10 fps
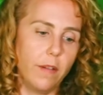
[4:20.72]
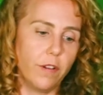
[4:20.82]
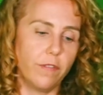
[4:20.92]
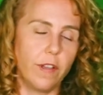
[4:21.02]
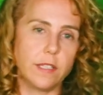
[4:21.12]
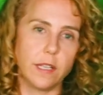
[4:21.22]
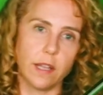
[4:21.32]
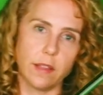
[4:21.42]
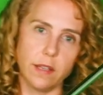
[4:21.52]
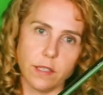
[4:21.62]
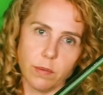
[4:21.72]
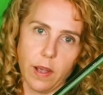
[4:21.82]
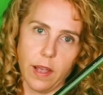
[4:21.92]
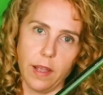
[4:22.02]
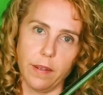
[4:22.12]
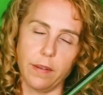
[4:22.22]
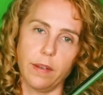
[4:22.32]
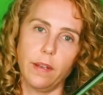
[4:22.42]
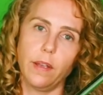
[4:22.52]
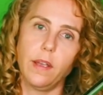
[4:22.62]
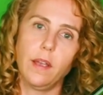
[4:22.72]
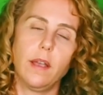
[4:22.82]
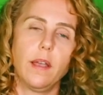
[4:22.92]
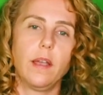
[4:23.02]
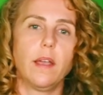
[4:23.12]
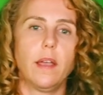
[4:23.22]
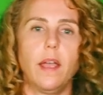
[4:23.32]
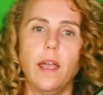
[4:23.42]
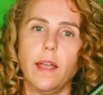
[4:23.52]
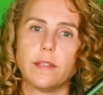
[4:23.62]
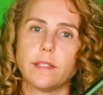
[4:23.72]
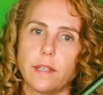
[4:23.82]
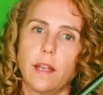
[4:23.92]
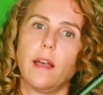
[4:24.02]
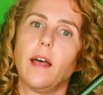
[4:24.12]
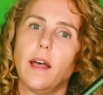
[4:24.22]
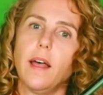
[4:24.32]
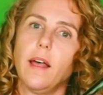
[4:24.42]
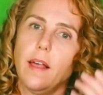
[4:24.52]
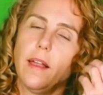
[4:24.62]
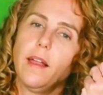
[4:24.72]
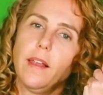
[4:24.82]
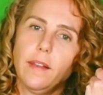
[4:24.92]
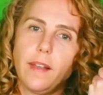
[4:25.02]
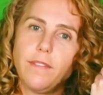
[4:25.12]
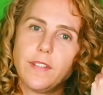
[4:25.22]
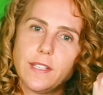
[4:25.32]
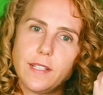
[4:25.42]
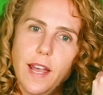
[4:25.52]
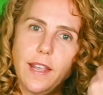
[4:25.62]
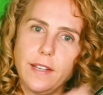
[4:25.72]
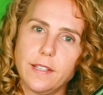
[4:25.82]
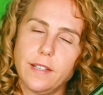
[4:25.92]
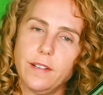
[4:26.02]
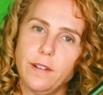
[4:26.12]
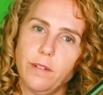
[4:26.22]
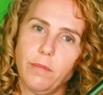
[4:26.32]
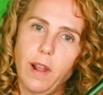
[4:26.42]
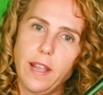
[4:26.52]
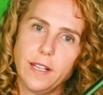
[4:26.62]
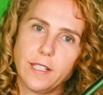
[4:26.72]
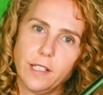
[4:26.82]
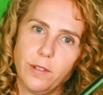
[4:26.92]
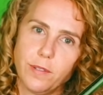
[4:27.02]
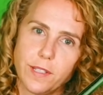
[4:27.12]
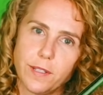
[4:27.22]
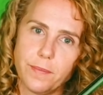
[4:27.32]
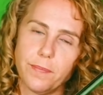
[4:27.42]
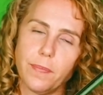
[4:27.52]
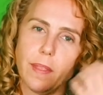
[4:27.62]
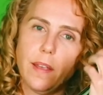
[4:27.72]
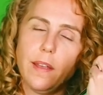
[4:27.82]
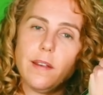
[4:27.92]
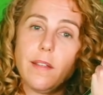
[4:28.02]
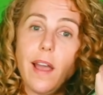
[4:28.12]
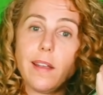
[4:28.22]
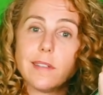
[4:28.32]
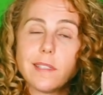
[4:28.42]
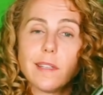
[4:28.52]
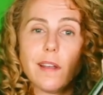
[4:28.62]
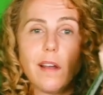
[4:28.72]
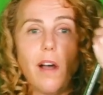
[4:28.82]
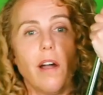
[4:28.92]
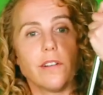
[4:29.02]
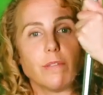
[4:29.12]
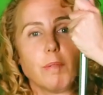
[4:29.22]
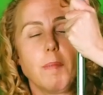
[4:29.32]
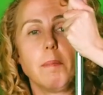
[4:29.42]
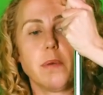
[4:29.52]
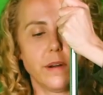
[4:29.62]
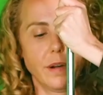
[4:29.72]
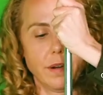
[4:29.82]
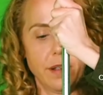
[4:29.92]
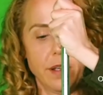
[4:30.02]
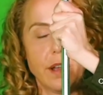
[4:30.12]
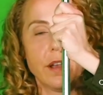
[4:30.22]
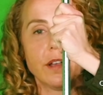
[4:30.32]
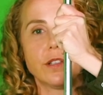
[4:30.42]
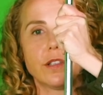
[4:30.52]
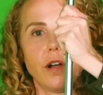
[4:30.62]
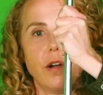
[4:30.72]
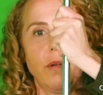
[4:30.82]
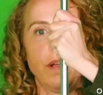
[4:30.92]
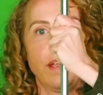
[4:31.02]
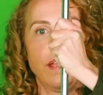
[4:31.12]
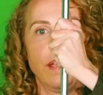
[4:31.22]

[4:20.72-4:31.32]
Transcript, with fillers: if you're facing it this way, it's left is tight, right is loose. Now that's hard to remember. So